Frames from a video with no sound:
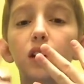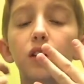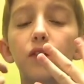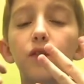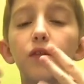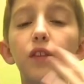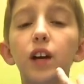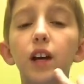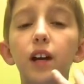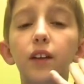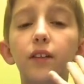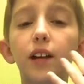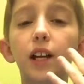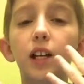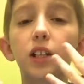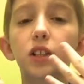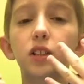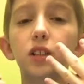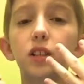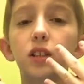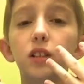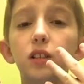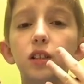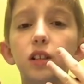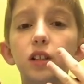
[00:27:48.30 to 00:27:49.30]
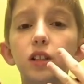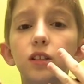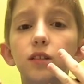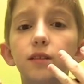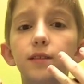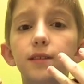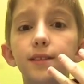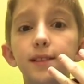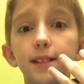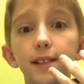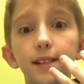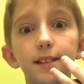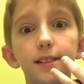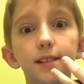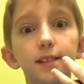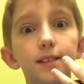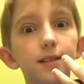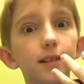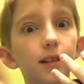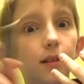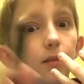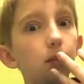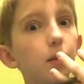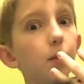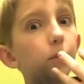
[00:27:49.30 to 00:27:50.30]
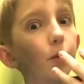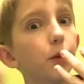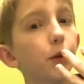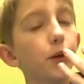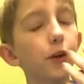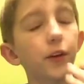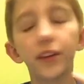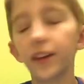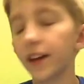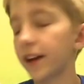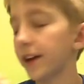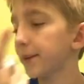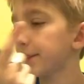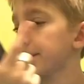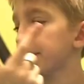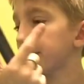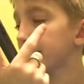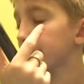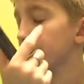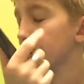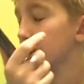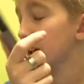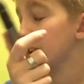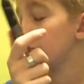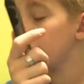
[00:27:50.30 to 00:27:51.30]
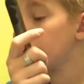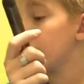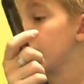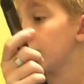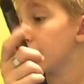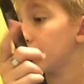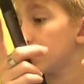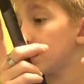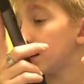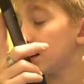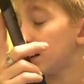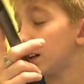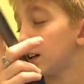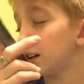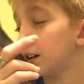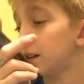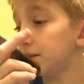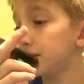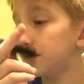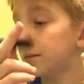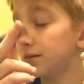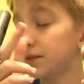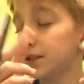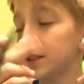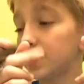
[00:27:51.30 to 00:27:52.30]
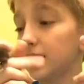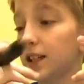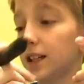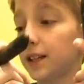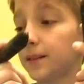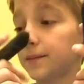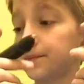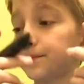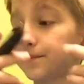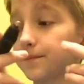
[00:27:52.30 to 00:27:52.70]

5 actually. He turned 6 some Memorial Day. So yeah,